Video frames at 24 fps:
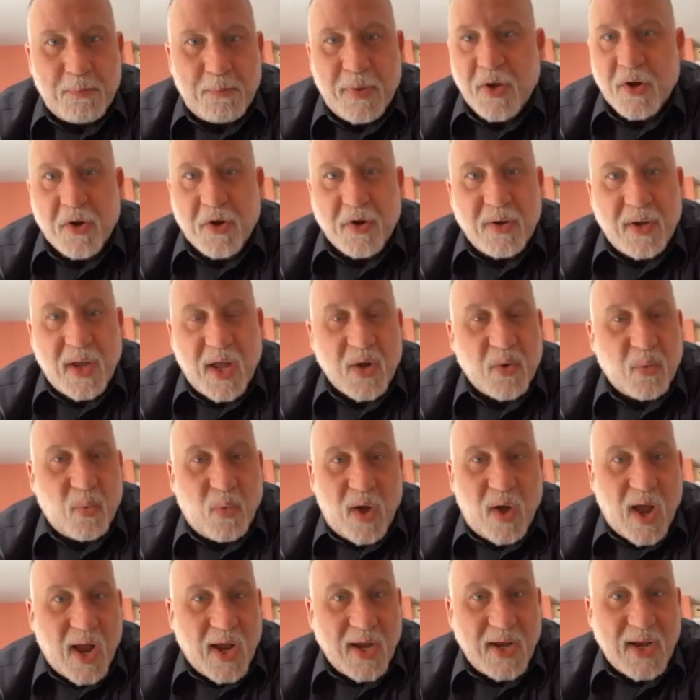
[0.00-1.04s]
Beer and
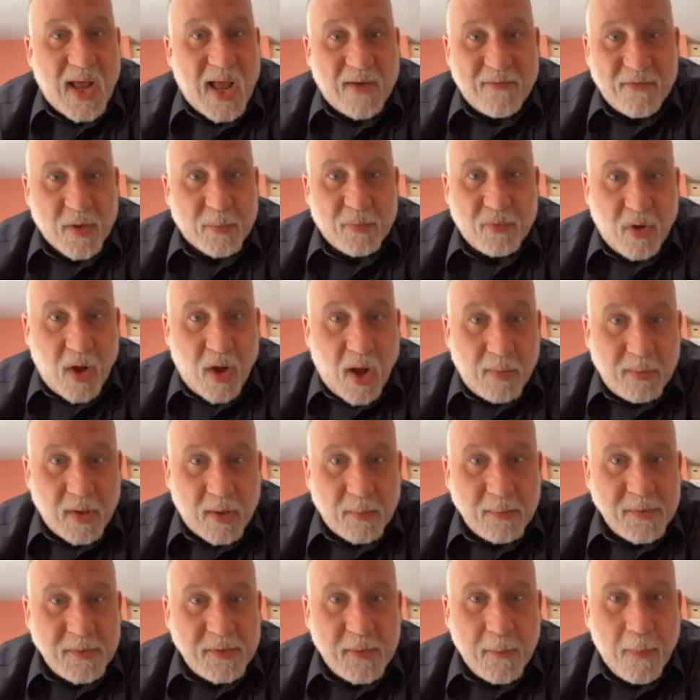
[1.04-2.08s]
wine have their
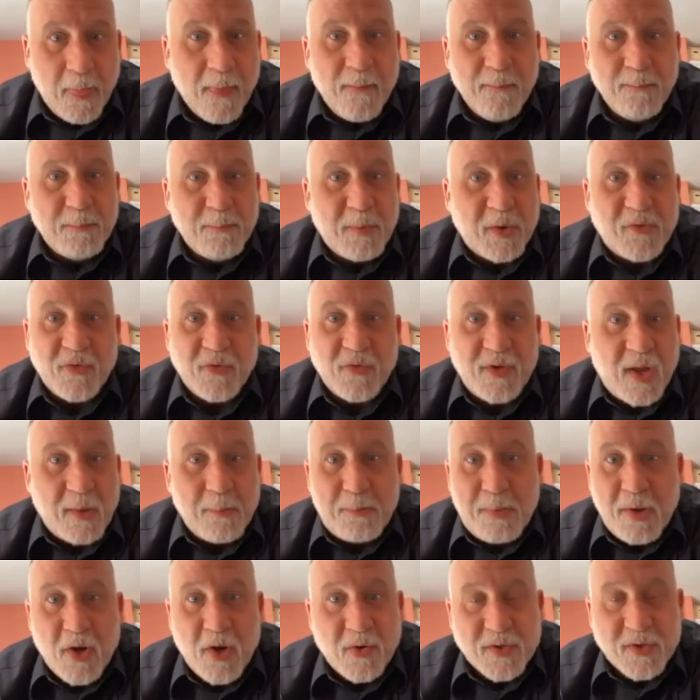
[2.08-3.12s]
problems, but drinking
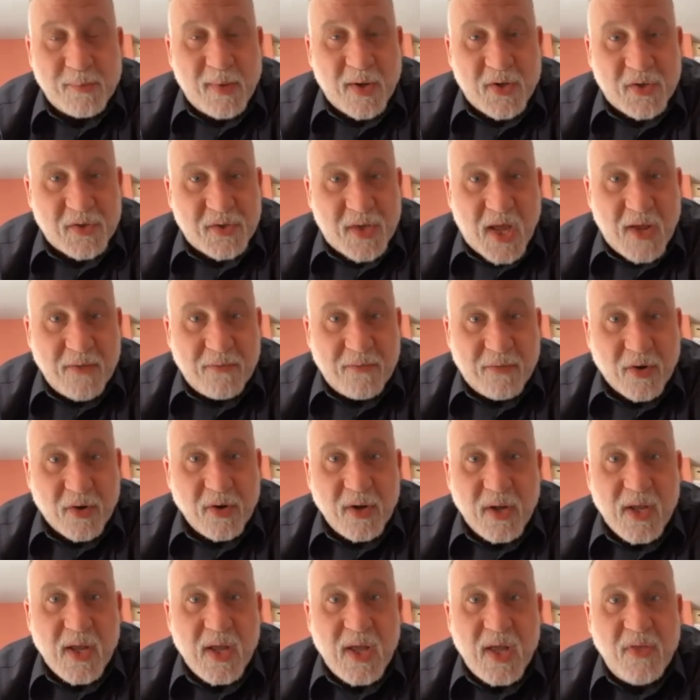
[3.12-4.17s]
beer is much
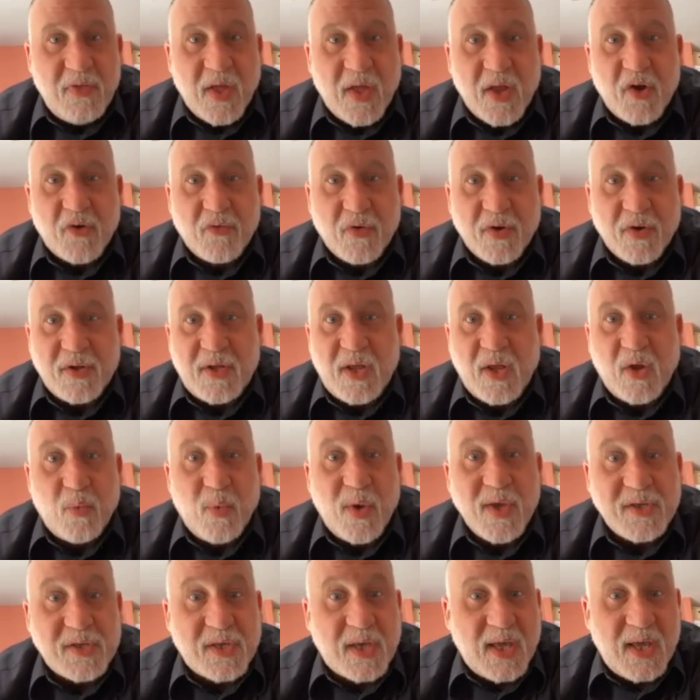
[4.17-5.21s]
safer than drinking
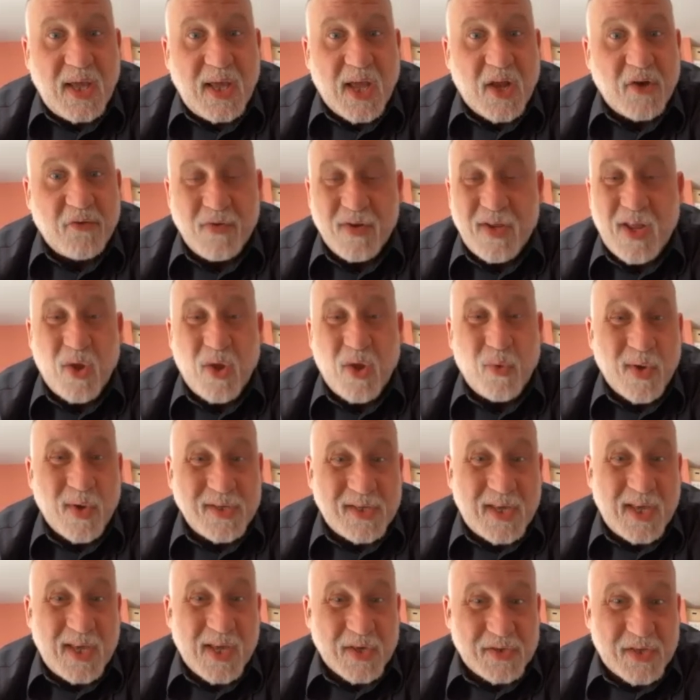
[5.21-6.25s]
whiskey, and drinking
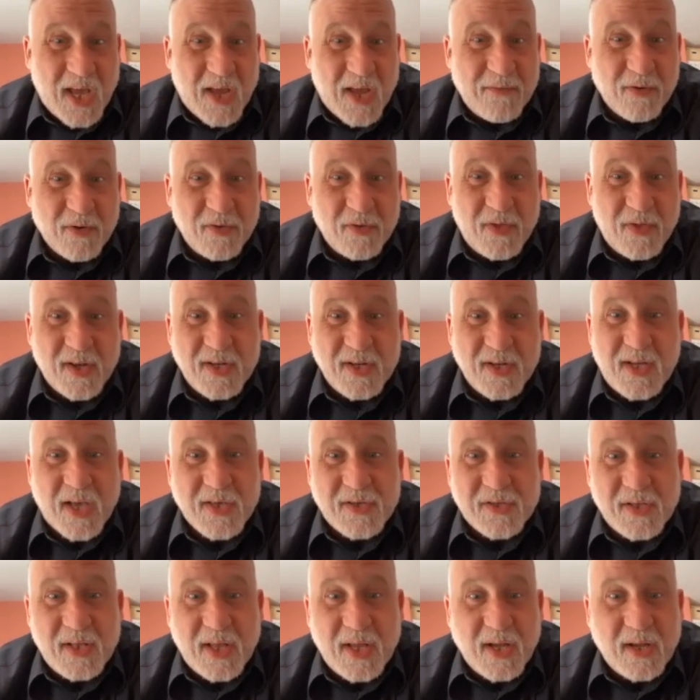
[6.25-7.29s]
whiskey is safer than
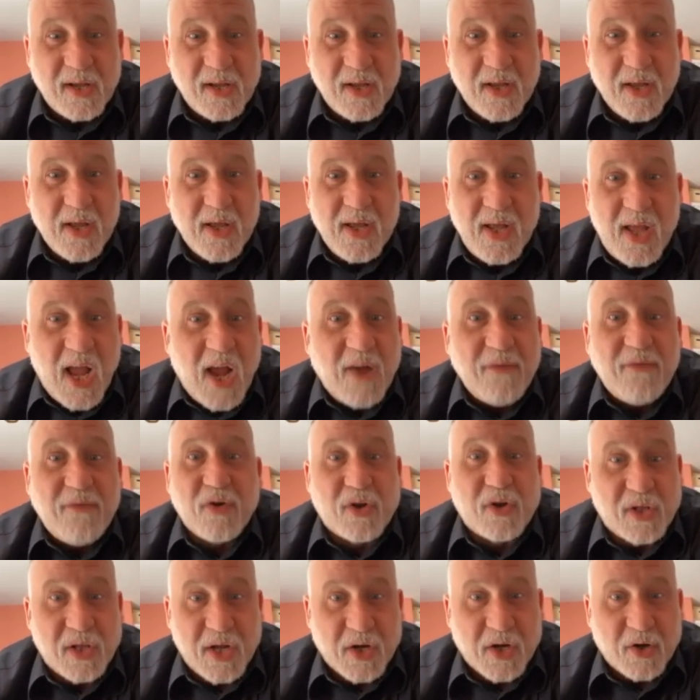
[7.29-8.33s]
guzzling
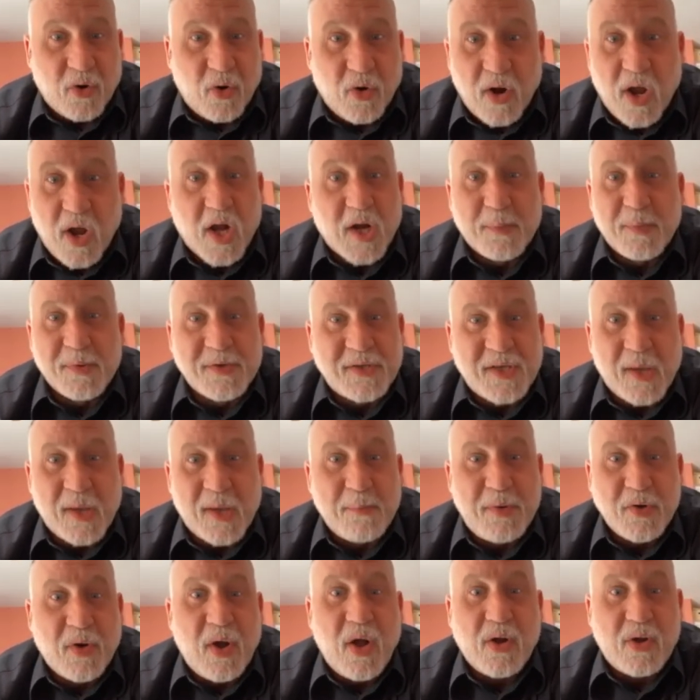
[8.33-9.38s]
Everclear or 100%
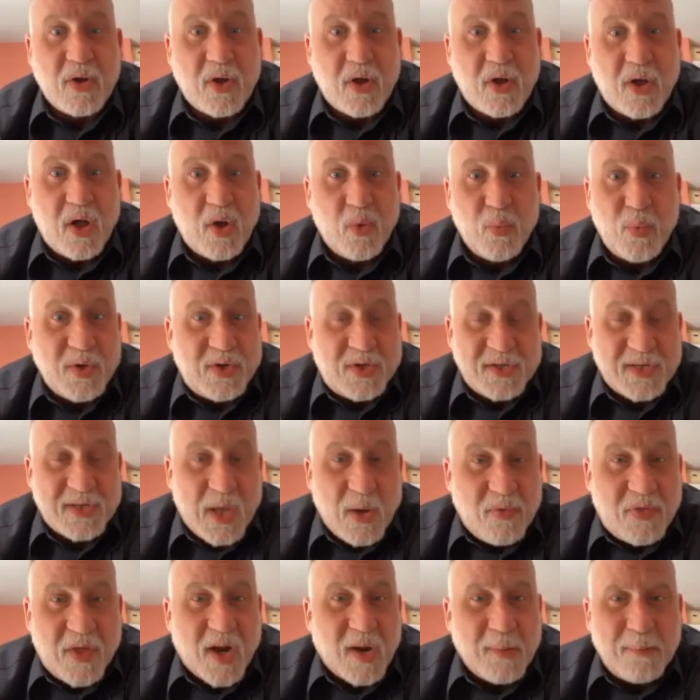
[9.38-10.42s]
pure alcohol, which is
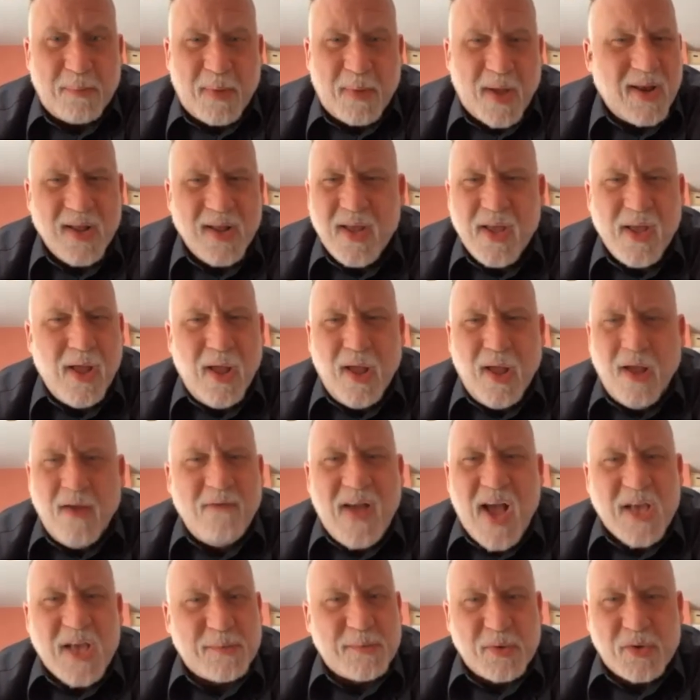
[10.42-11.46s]
out there, but the
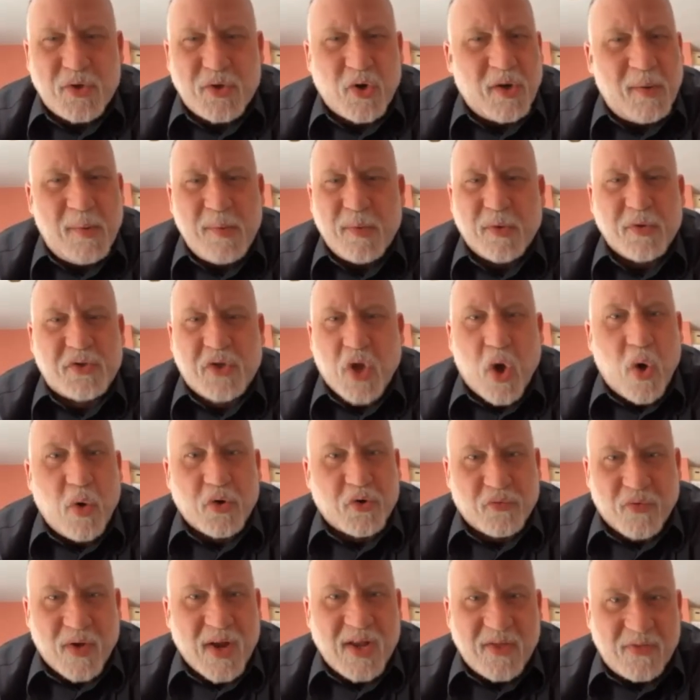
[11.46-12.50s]
vast majority of people don't
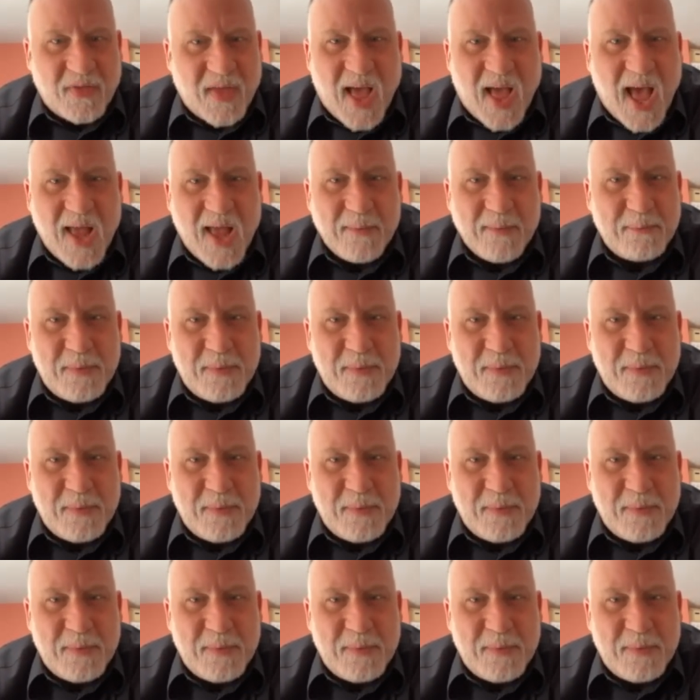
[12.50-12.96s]
drink that.